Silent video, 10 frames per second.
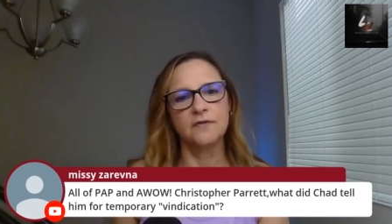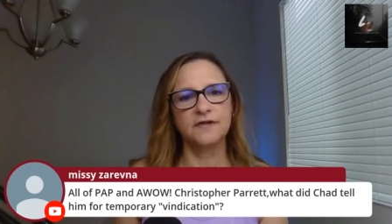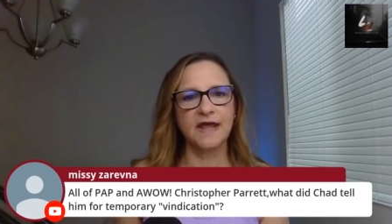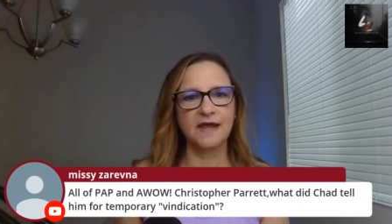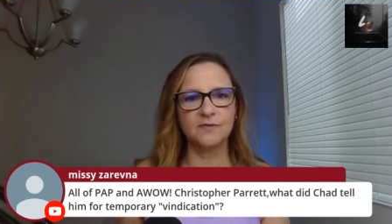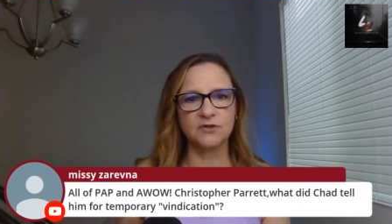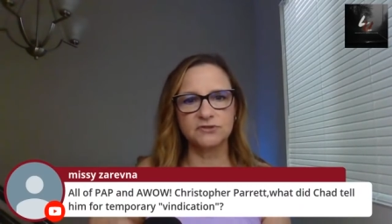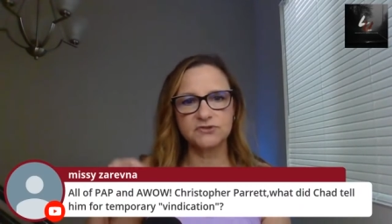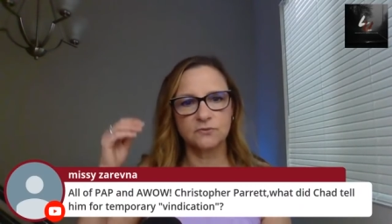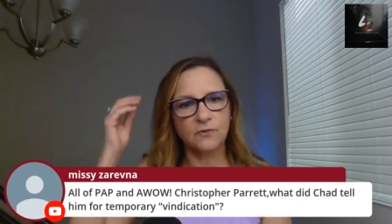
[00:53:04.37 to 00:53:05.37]
the
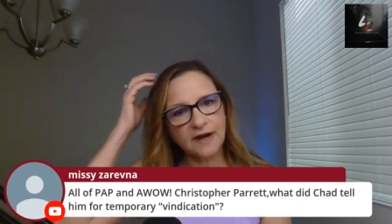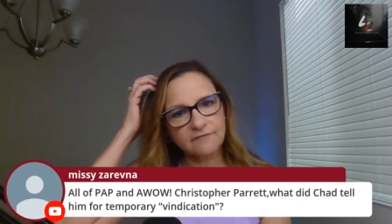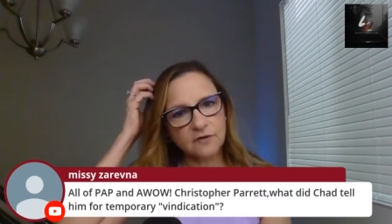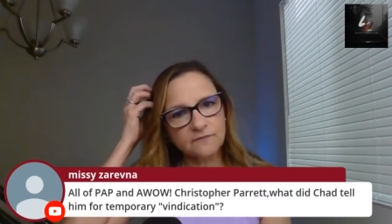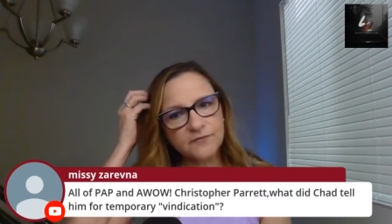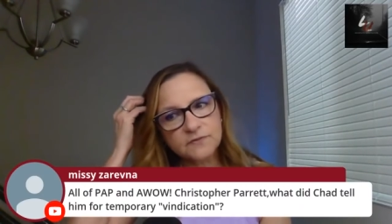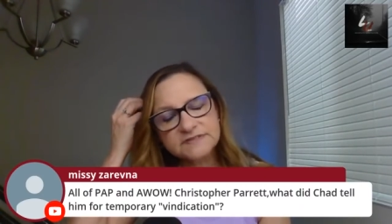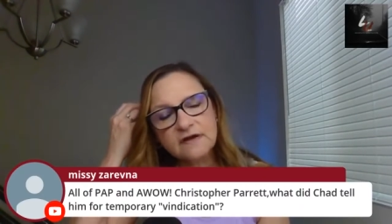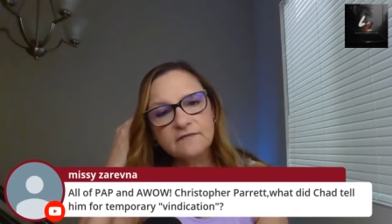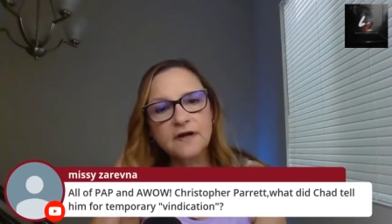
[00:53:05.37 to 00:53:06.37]
neighbors or whatever, if there
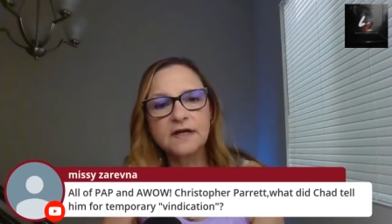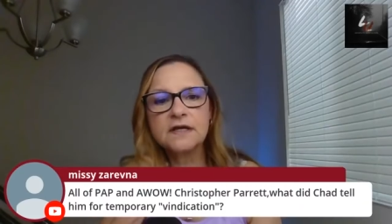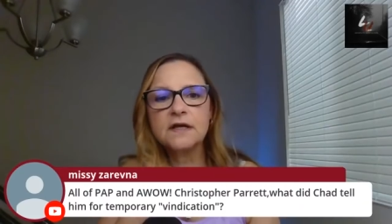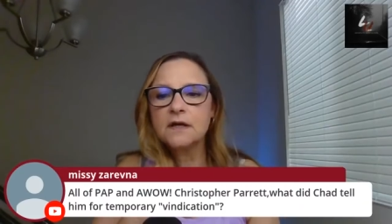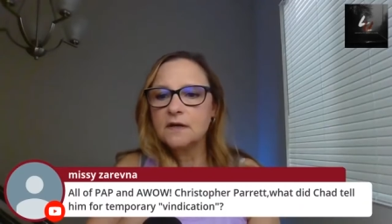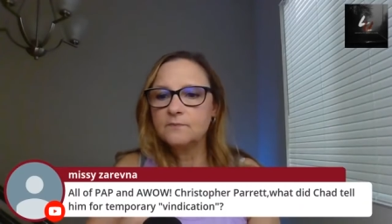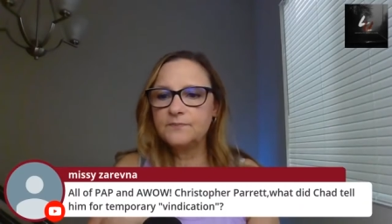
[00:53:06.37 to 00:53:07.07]
was ever any